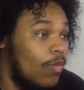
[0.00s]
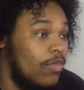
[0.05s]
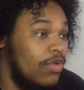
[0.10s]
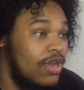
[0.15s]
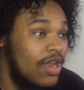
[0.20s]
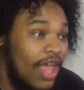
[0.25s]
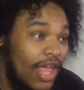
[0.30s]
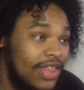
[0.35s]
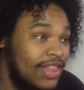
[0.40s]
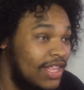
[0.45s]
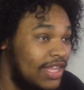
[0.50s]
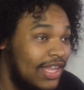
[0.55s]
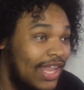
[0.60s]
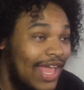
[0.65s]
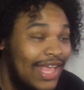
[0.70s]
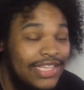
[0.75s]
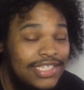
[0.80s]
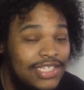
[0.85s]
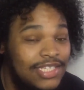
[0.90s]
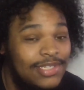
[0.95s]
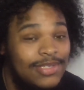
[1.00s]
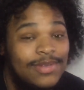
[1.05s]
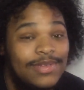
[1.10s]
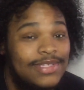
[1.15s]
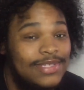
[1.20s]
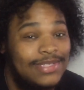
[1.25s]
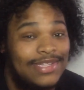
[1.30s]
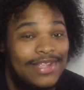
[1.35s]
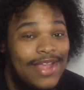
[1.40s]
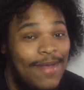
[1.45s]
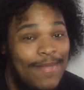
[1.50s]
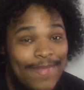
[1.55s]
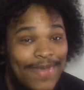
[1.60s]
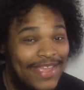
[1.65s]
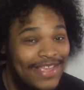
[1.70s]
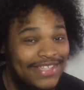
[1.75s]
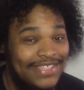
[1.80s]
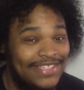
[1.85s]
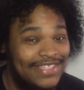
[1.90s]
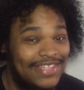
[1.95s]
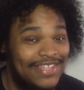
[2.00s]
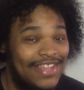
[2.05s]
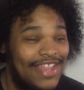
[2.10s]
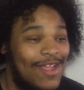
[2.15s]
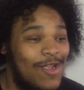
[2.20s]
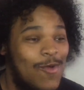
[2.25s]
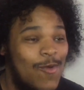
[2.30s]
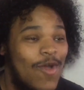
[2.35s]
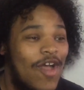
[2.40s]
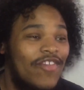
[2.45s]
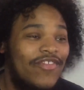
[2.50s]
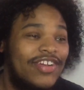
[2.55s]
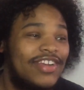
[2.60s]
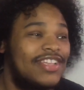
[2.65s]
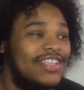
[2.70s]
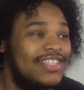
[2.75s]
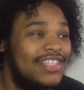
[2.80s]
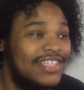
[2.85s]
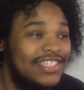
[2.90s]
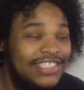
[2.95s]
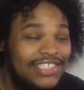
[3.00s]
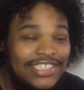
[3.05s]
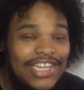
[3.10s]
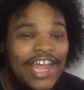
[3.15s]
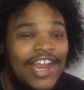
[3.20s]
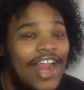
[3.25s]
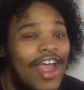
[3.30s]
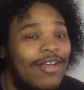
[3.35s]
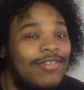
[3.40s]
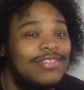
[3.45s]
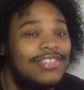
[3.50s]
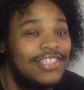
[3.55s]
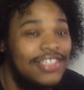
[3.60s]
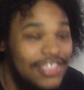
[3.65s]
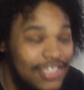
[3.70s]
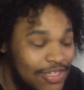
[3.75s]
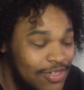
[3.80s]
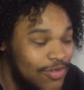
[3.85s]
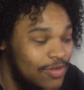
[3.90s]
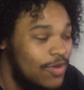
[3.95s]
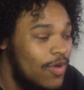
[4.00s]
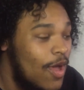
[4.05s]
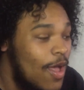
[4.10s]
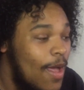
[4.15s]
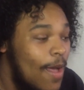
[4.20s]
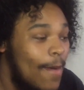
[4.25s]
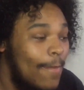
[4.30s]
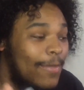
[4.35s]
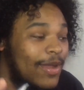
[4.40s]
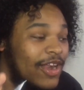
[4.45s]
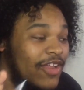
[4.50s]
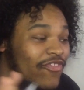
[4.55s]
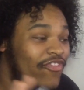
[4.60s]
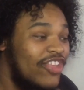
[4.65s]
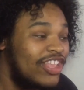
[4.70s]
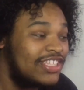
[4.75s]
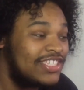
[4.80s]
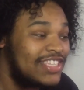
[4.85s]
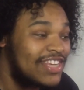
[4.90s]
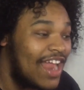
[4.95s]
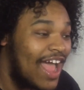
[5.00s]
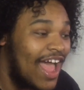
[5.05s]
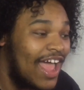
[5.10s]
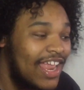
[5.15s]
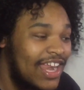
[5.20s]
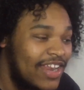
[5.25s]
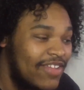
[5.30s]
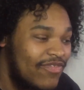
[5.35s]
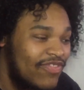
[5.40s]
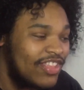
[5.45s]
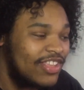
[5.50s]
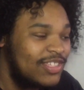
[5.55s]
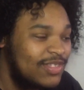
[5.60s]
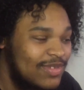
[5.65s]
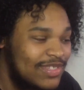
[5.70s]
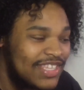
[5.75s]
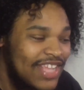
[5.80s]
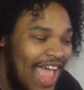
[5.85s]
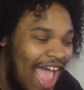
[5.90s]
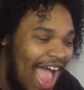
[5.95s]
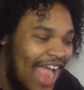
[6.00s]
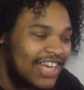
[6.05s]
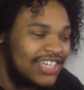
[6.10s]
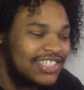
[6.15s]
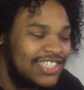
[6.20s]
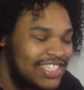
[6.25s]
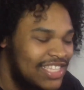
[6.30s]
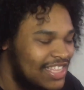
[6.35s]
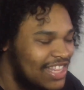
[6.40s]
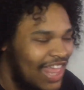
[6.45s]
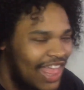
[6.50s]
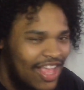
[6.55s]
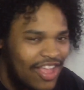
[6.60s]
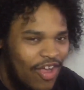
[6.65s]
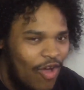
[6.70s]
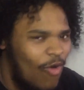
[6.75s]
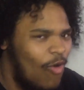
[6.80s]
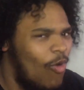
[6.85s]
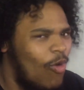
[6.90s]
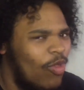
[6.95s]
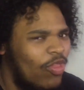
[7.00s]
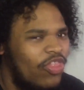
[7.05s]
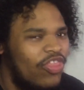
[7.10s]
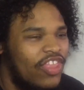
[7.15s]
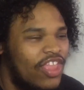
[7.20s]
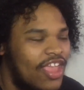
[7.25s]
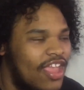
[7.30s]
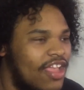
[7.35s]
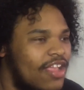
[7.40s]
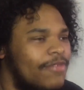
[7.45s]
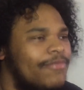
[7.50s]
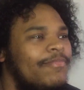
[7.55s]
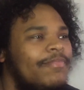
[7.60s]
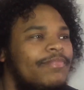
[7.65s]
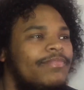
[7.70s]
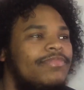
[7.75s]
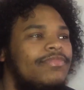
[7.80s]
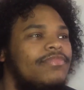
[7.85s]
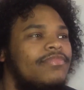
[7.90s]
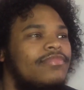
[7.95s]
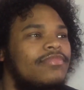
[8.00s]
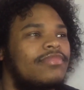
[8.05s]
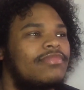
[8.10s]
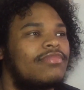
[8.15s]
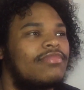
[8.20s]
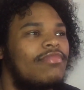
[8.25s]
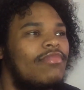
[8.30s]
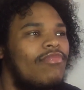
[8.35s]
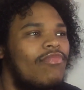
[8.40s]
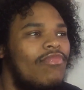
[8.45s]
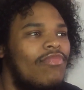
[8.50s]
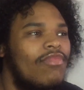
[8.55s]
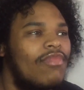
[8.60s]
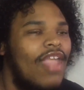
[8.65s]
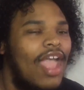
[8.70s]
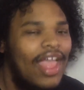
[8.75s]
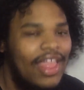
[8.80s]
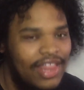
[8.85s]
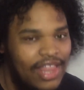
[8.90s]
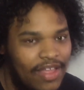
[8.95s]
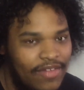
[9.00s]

nonetheless, this was amazing. Like, whoever did this, shout out to you. But if it's not, and if this was actually, like, a whole thing, I